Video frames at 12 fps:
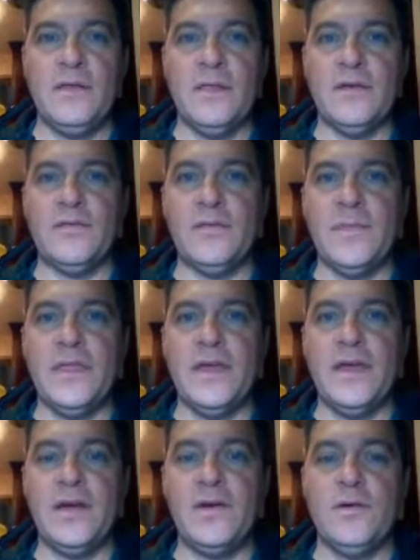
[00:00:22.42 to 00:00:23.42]
And from
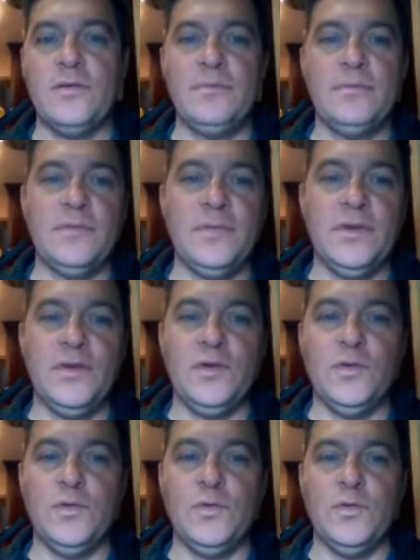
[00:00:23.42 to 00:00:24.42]
there,
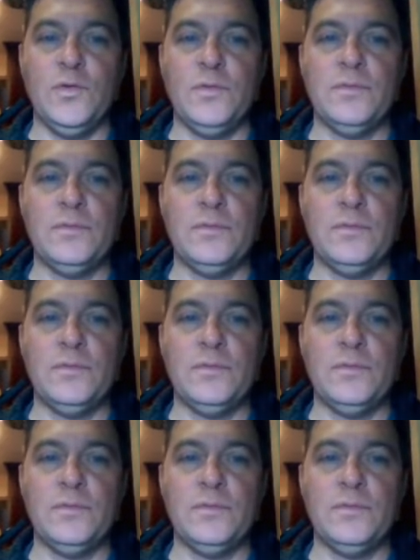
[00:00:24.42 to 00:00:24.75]
you